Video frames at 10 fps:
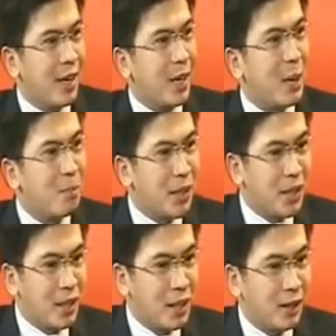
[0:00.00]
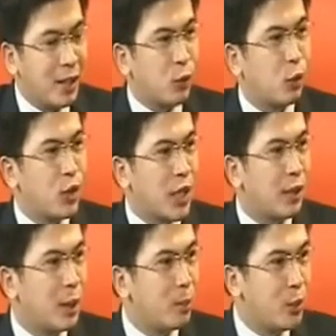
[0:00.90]
a company that would
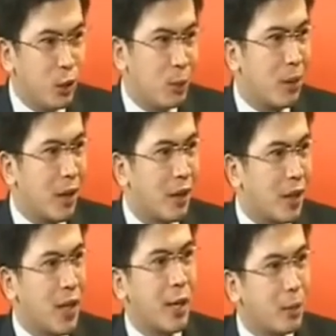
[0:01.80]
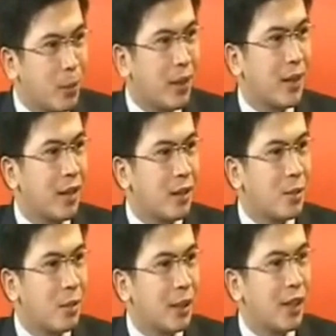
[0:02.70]
sell them beauty products, health
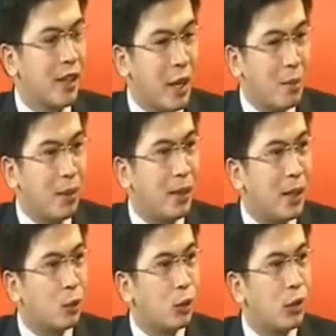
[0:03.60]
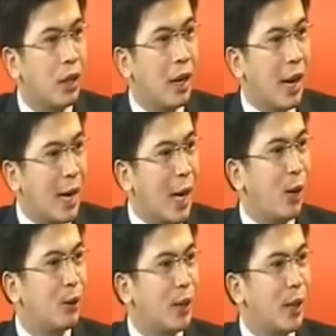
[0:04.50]
products, but a company that would
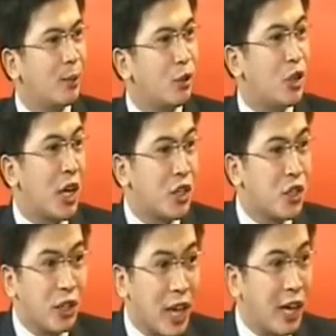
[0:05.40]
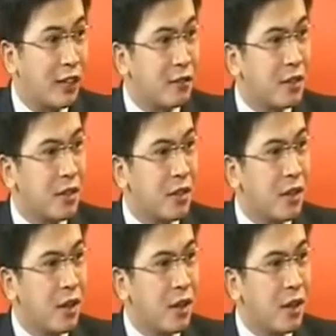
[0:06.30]
allow them to change their lives.